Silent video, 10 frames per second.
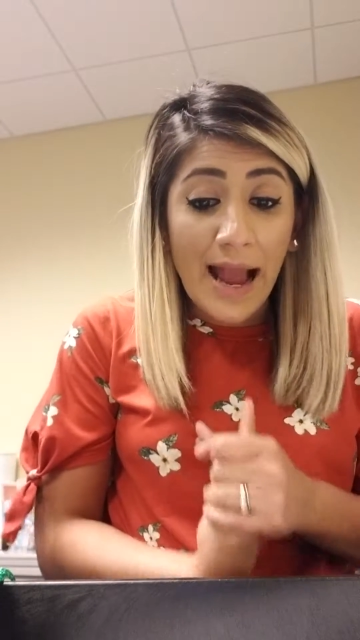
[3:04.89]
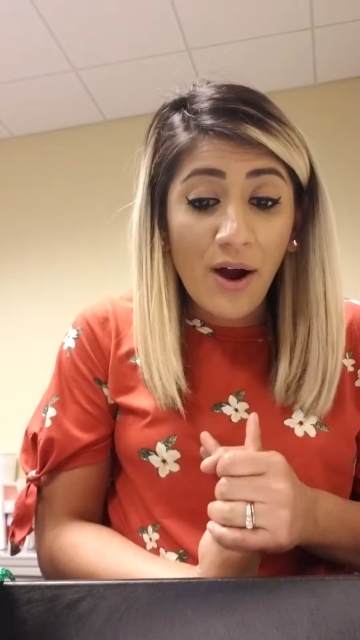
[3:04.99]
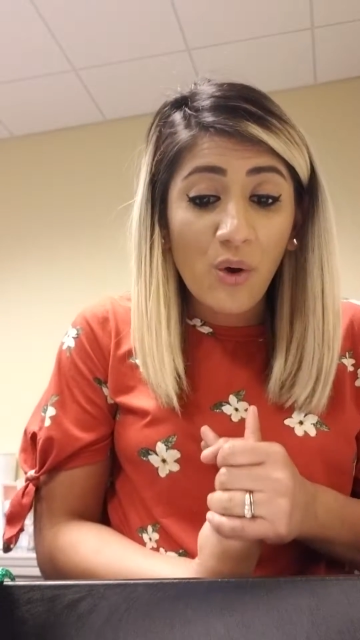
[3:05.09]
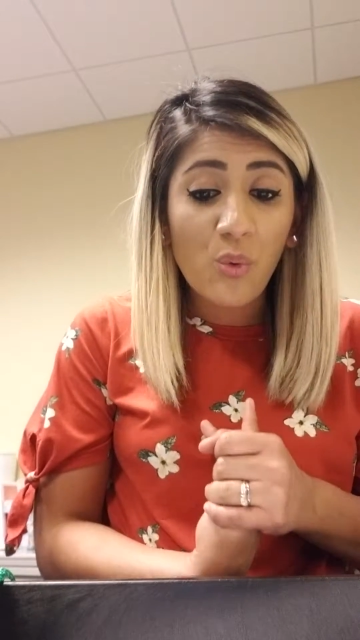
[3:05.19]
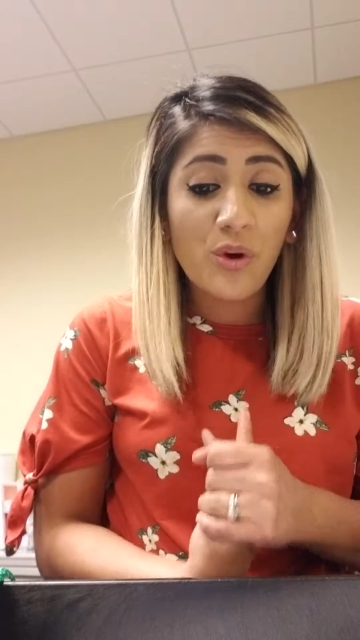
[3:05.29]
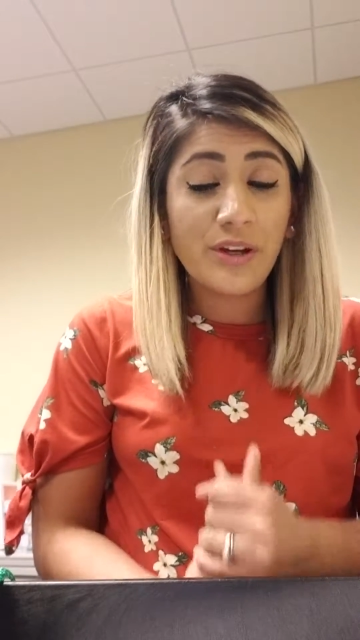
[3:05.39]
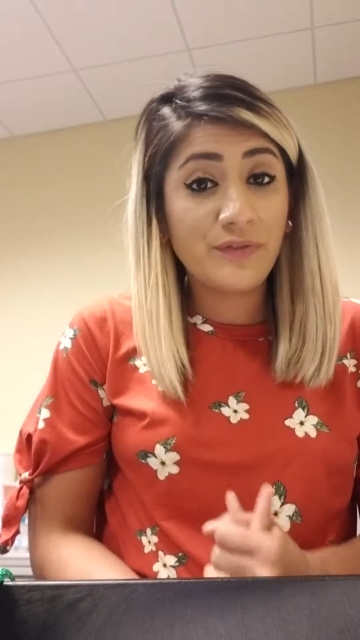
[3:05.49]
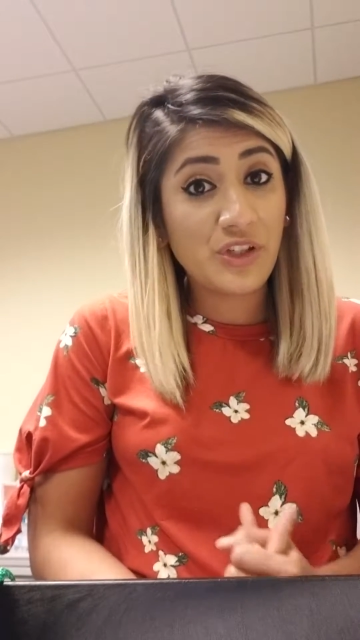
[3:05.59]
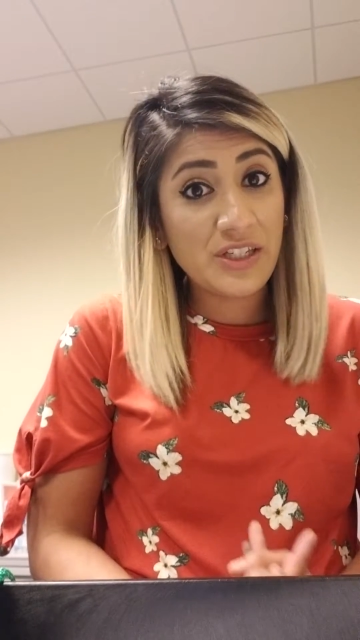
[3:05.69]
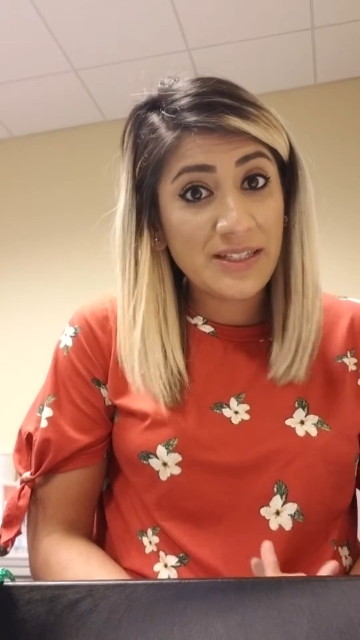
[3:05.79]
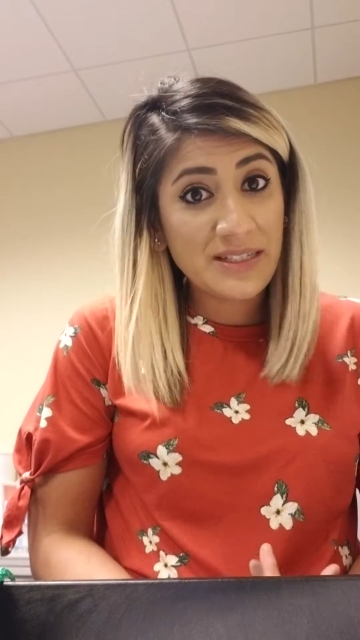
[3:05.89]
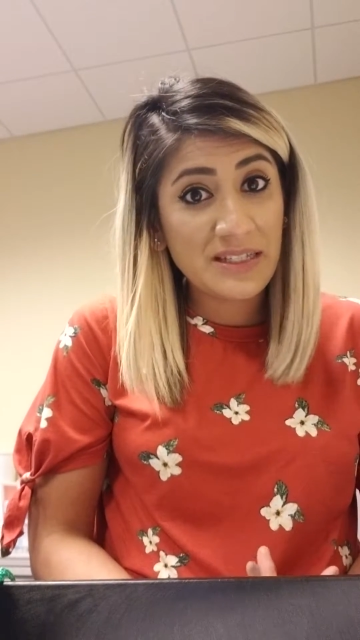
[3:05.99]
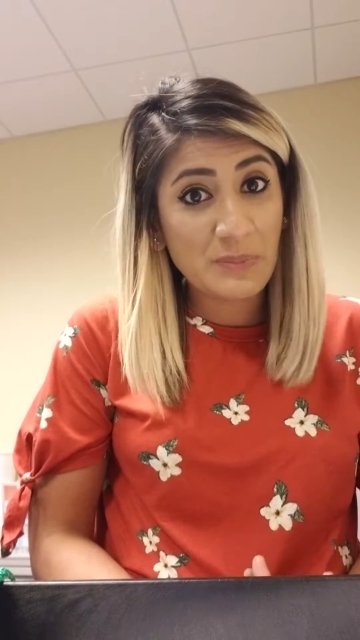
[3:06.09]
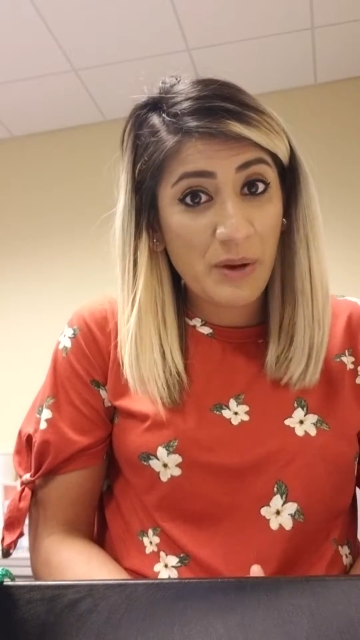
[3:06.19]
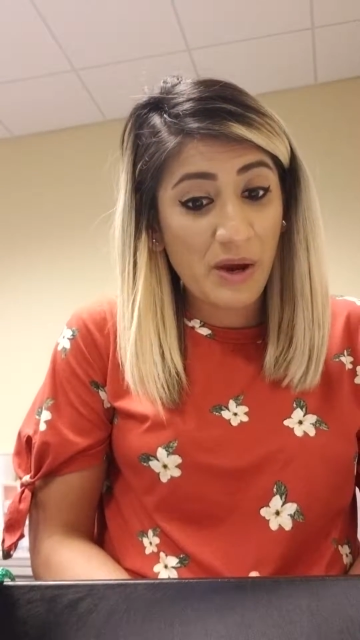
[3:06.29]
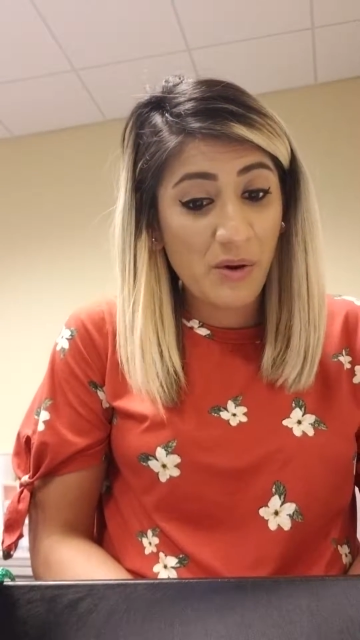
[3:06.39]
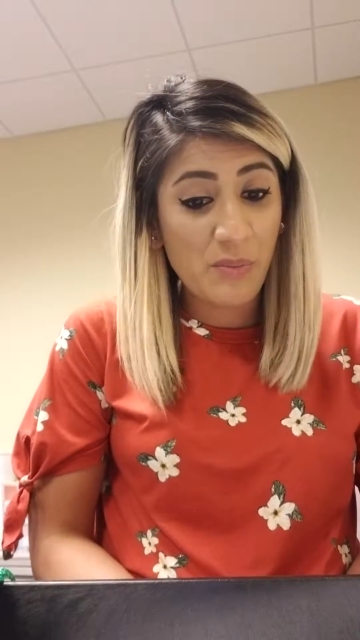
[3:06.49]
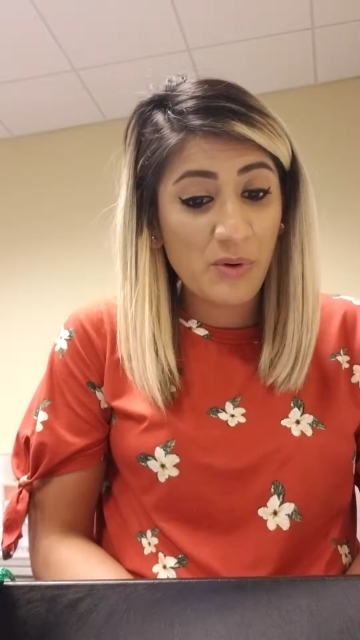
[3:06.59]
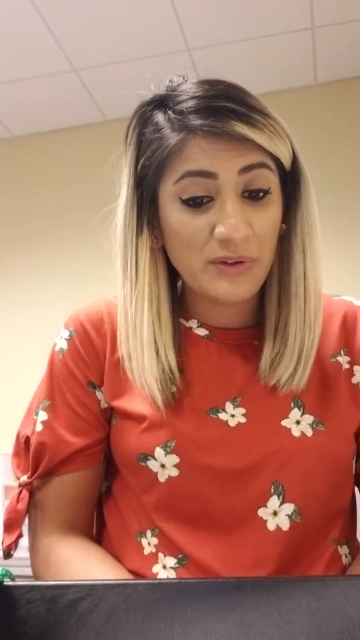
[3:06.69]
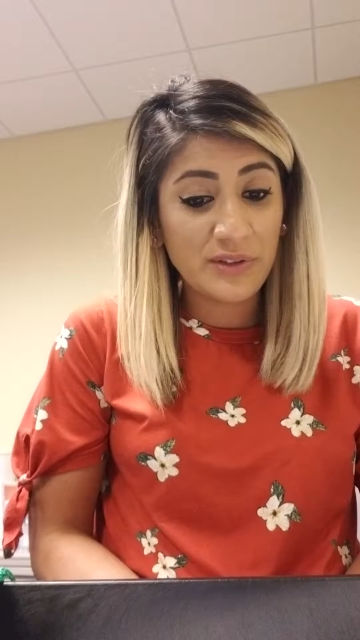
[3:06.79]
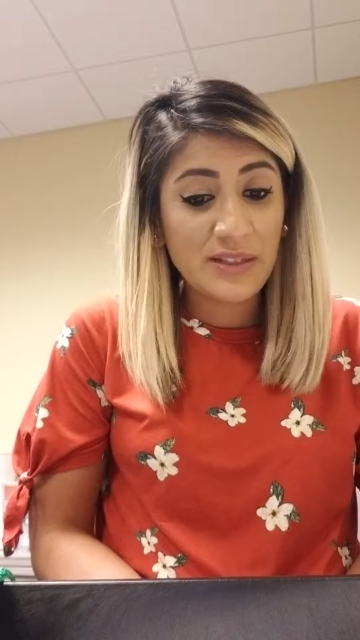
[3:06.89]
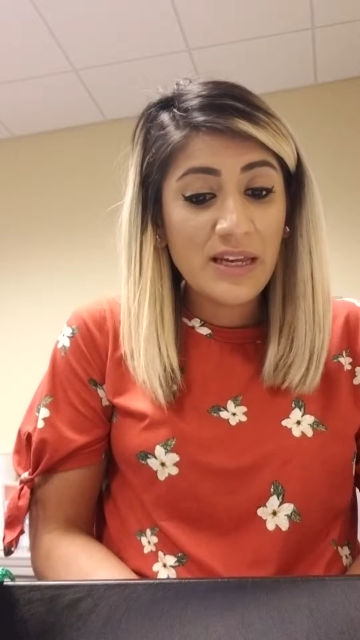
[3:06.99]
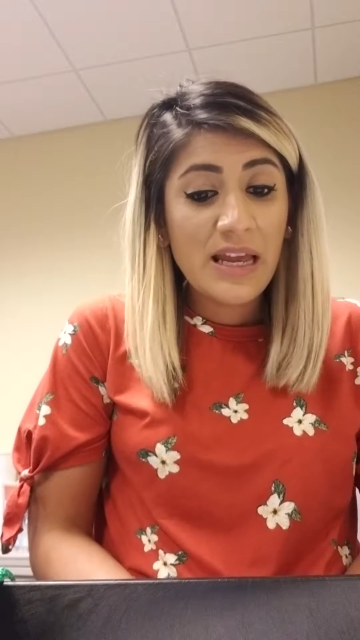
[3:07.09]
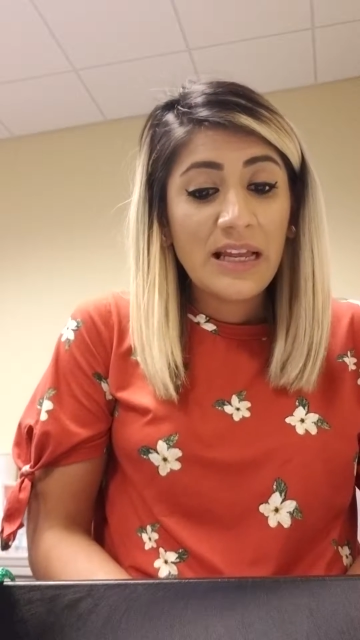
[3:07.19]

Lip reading: out one of Jesus's parables.